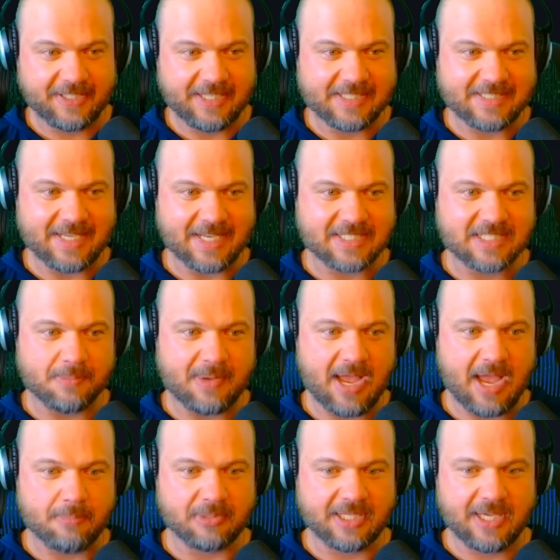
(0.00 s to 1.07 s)
the desktop
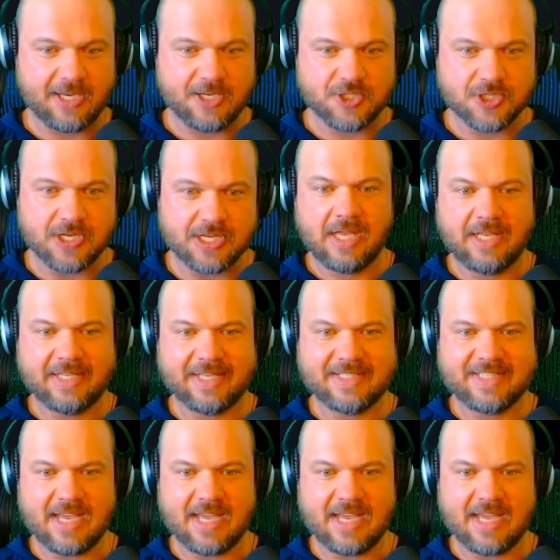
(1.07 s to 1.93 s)
application and